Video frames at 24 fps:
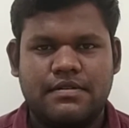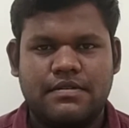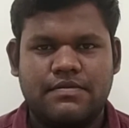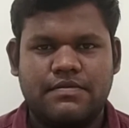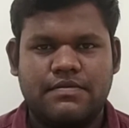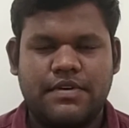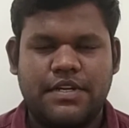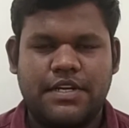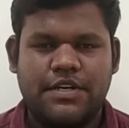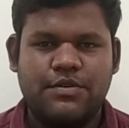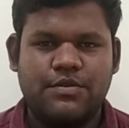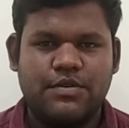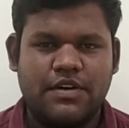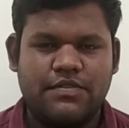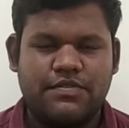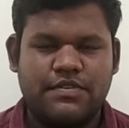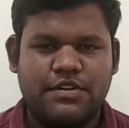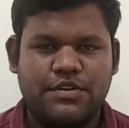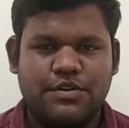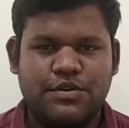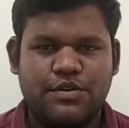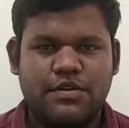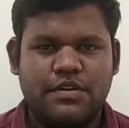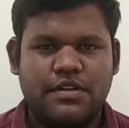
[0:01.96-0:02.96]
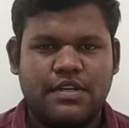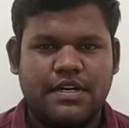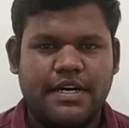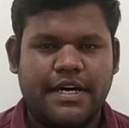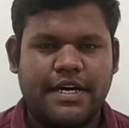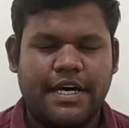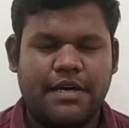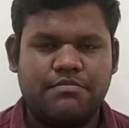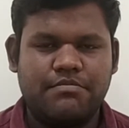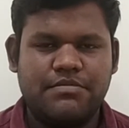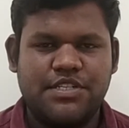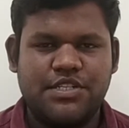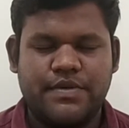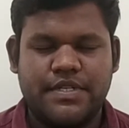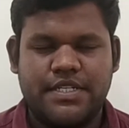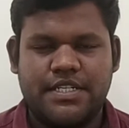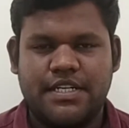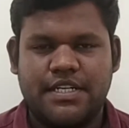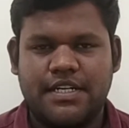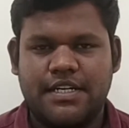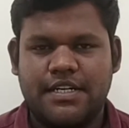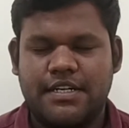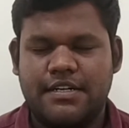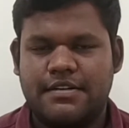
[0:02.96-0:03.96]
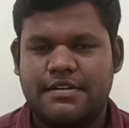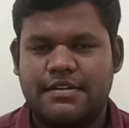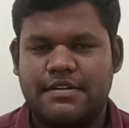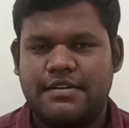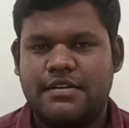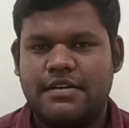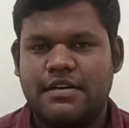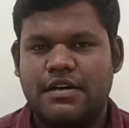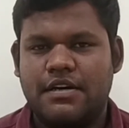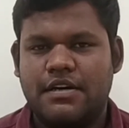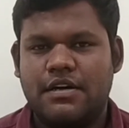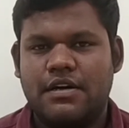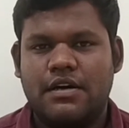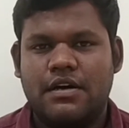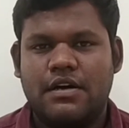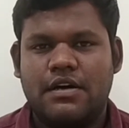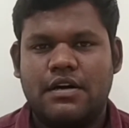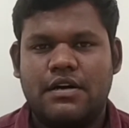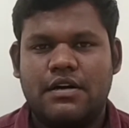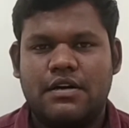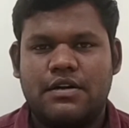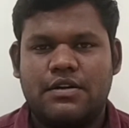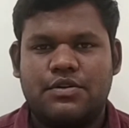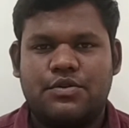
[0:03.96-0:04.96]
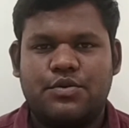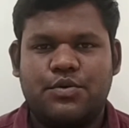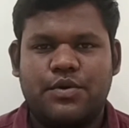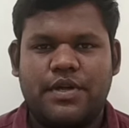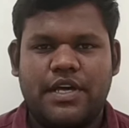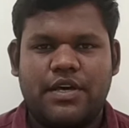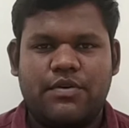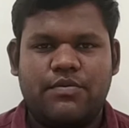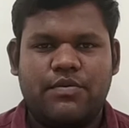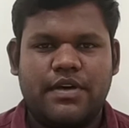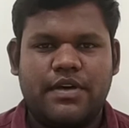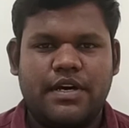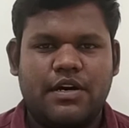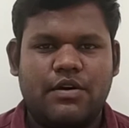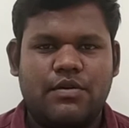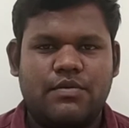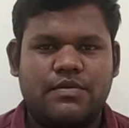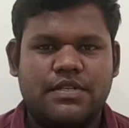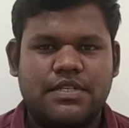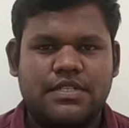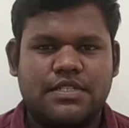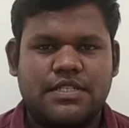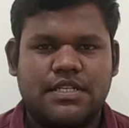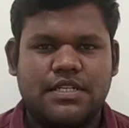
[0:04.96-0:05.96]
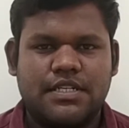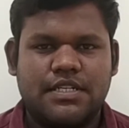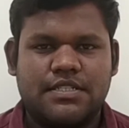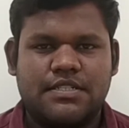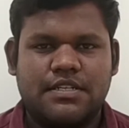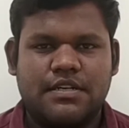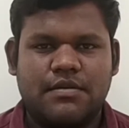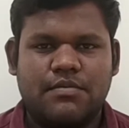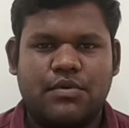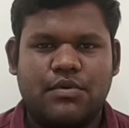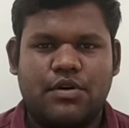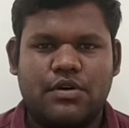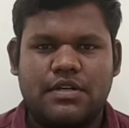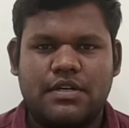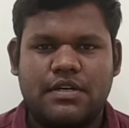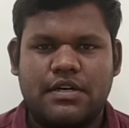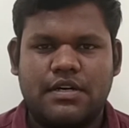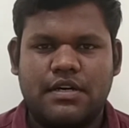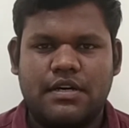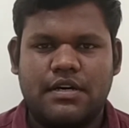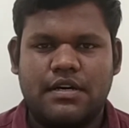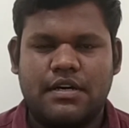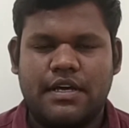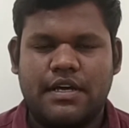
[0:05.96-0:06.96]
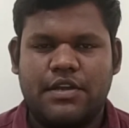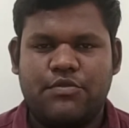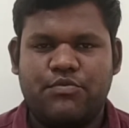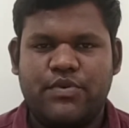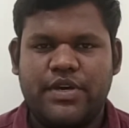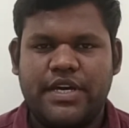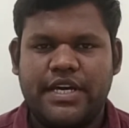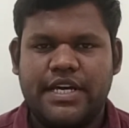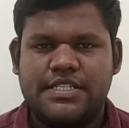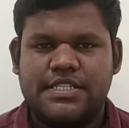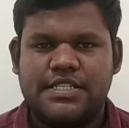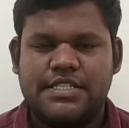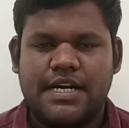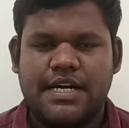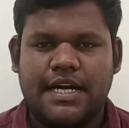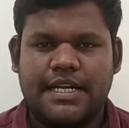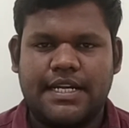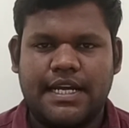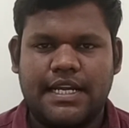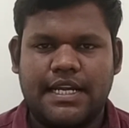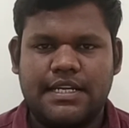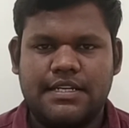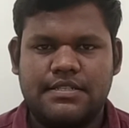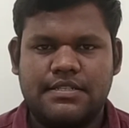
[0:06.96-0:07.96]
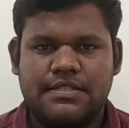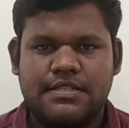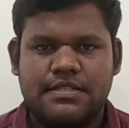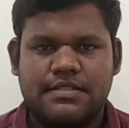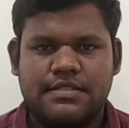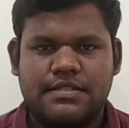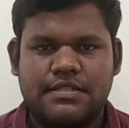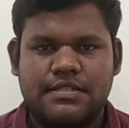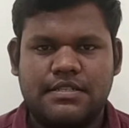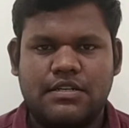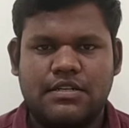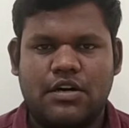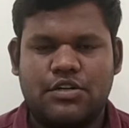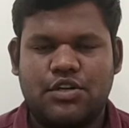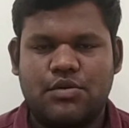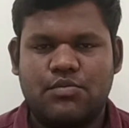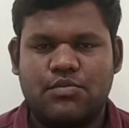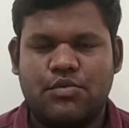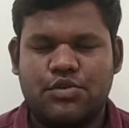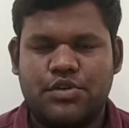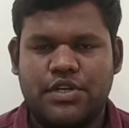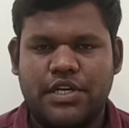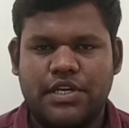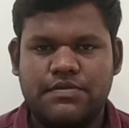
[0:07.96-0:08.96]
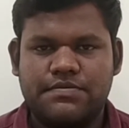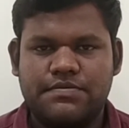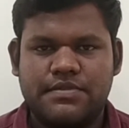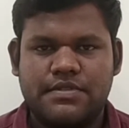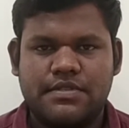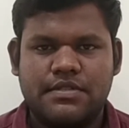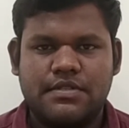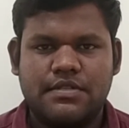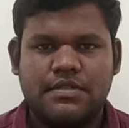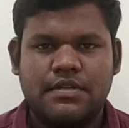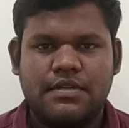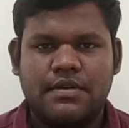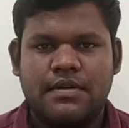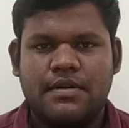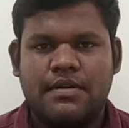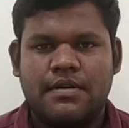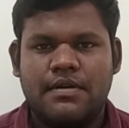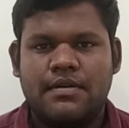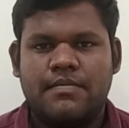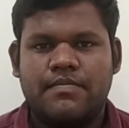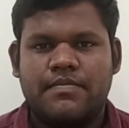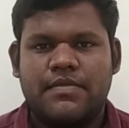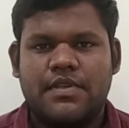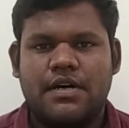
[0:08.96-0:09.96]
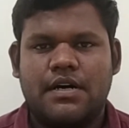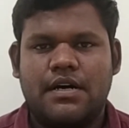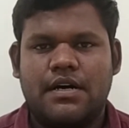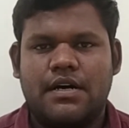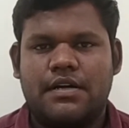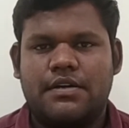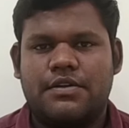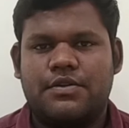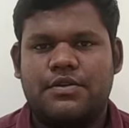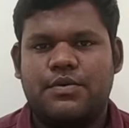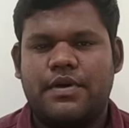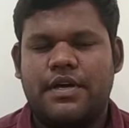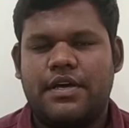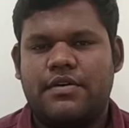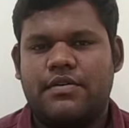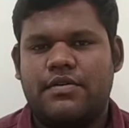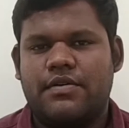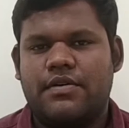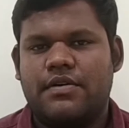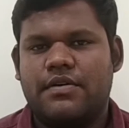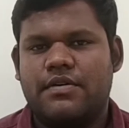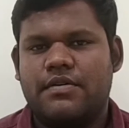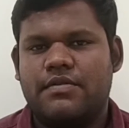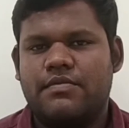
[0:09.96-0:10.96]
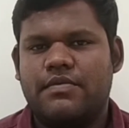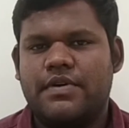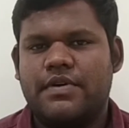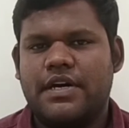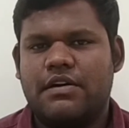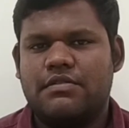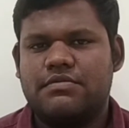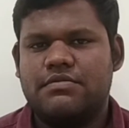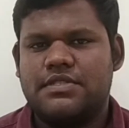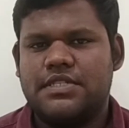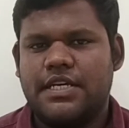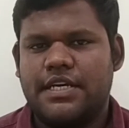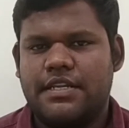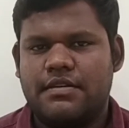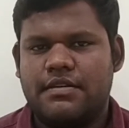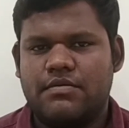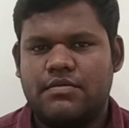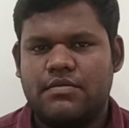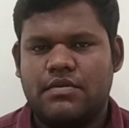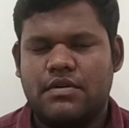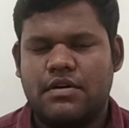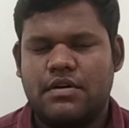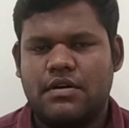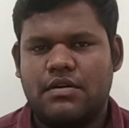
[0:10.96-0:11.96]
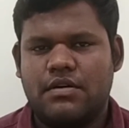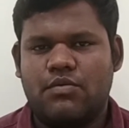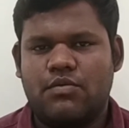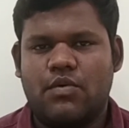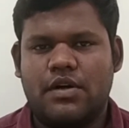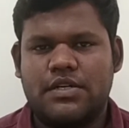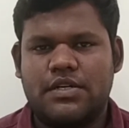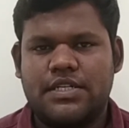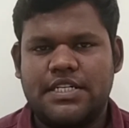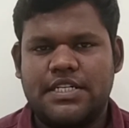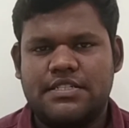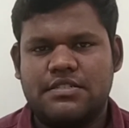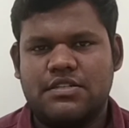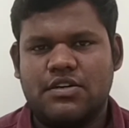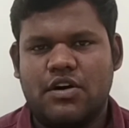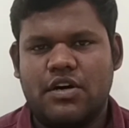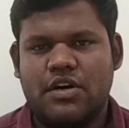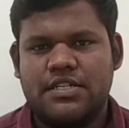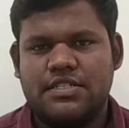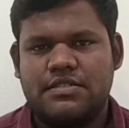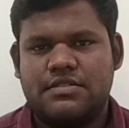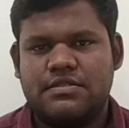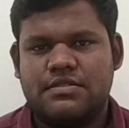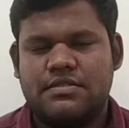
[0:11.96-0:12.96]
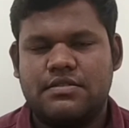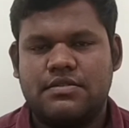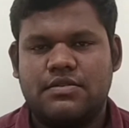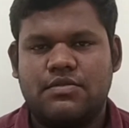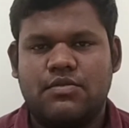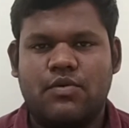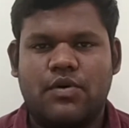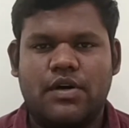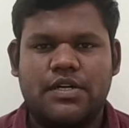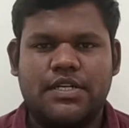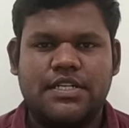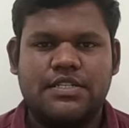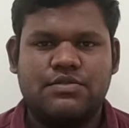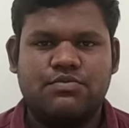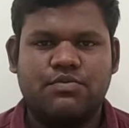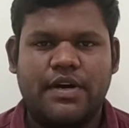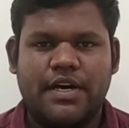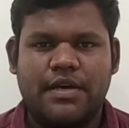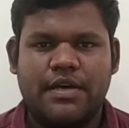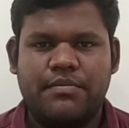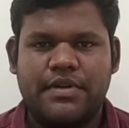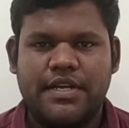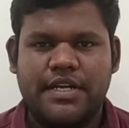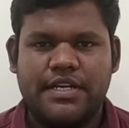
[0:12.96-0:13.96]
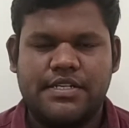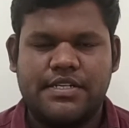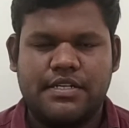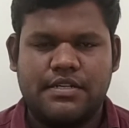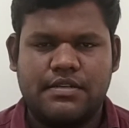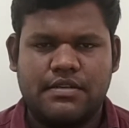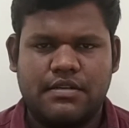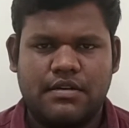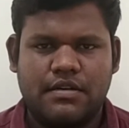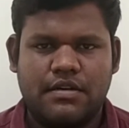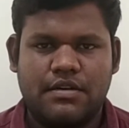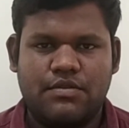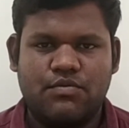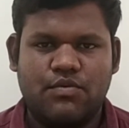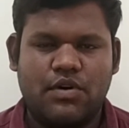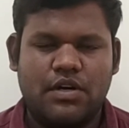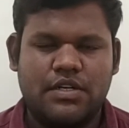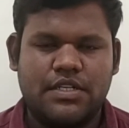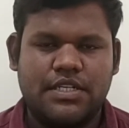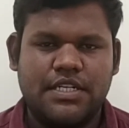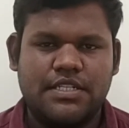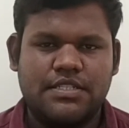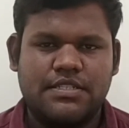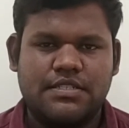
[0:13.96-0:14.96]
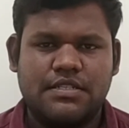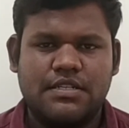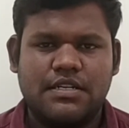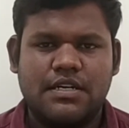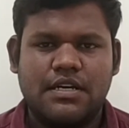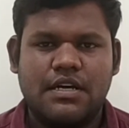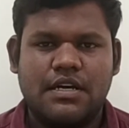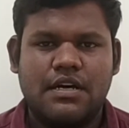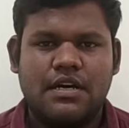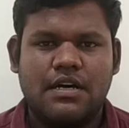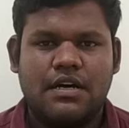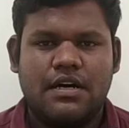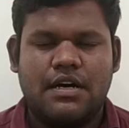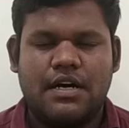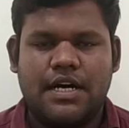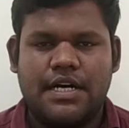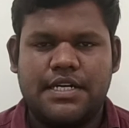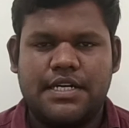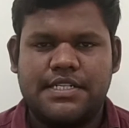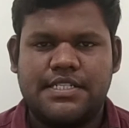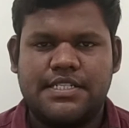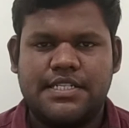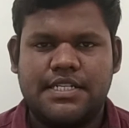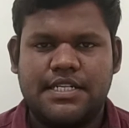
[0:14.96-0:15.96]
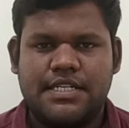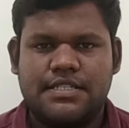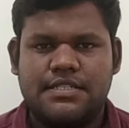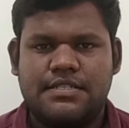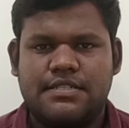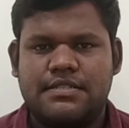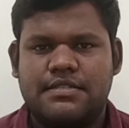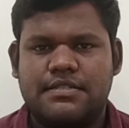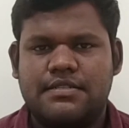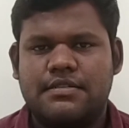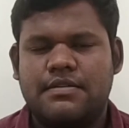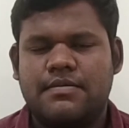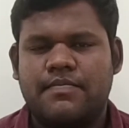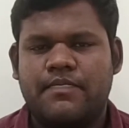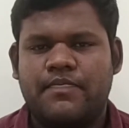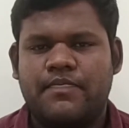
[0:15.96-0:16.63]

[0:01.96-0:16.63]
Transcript: Very good afternoon. I am Shivashankar. Today we have discussed about NVH analysis in automotives. Today we have seen what is noise, what is vibration, and what is harshness.